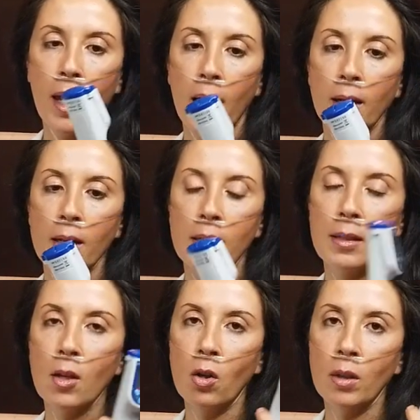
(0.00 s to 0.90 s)
and it's
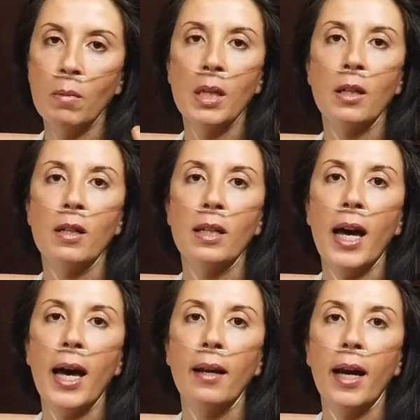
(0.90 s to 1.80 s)
the only meter
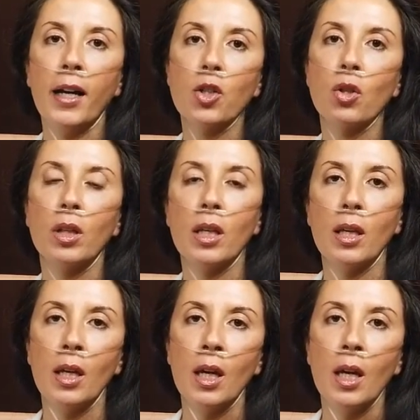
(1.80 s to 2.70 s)
that
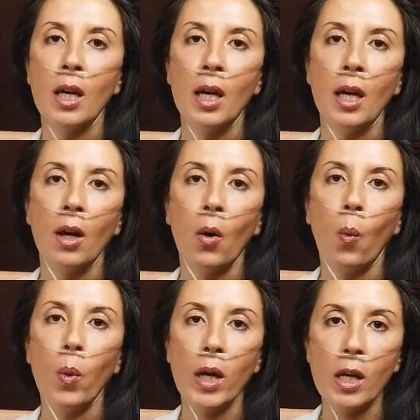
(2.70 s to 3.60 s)
actually
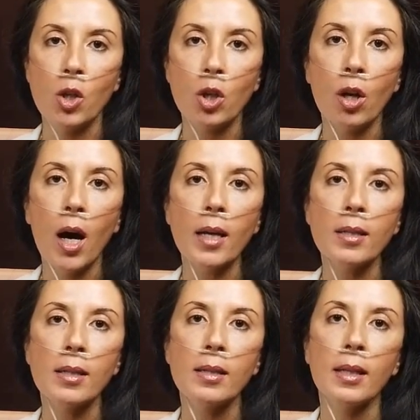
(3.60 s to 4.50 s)
we
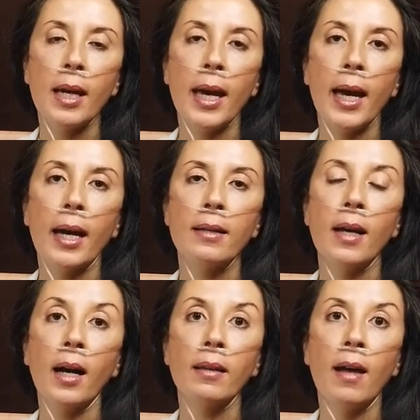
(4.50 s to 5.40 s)
trust and
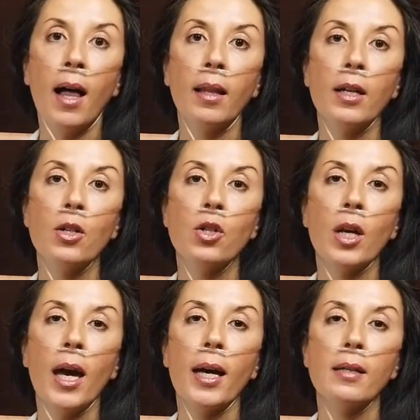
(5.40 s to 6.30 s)
acknowledge
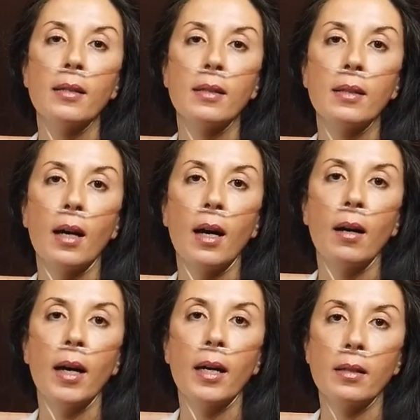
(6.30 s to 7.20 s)
as
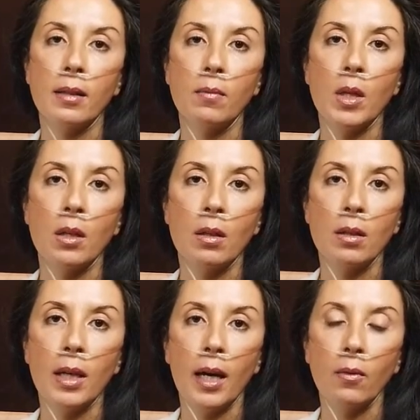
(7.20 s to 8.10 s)
the meter
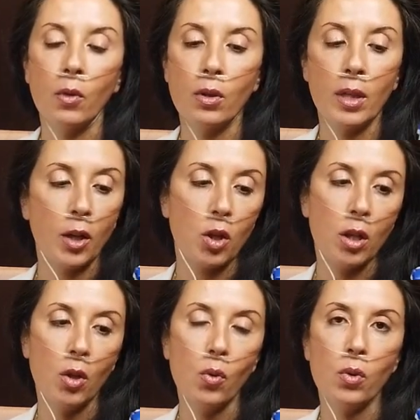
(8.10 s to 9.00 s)
that was
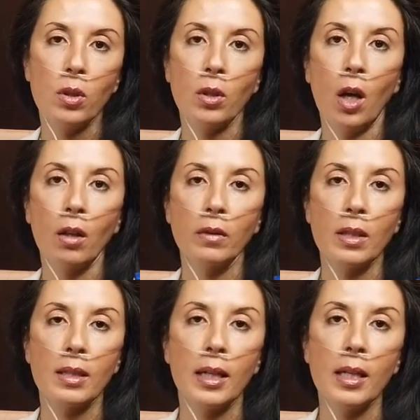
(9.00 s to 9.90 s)
actually used in all of
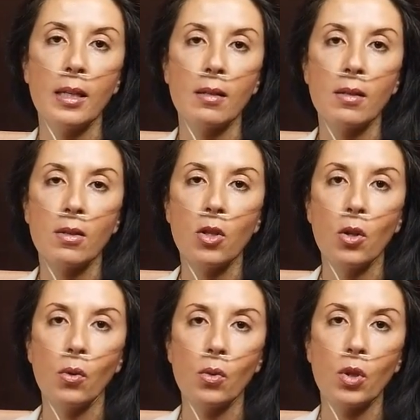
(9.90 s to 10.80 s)
the studies
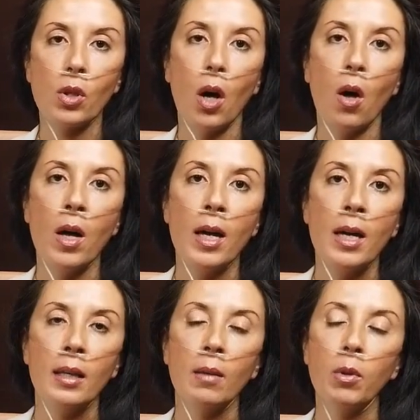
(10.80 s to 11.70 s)
too. So
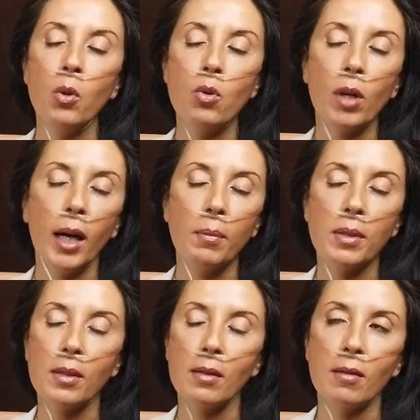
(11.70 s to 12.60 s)
the blue
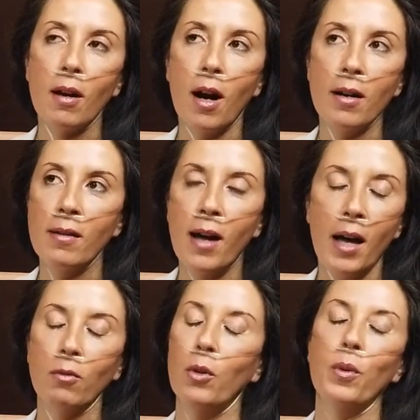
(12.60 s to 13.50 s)
drops are
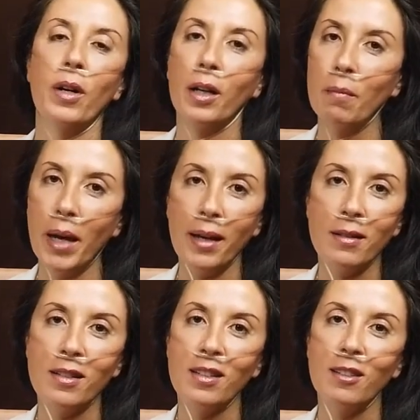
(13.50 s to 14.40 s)
not what we
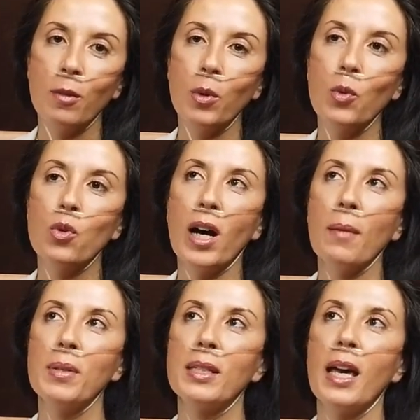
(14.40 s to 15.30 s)
recommend. The blue
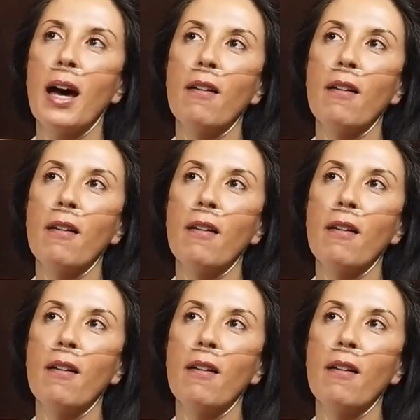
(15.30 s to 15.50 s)
drops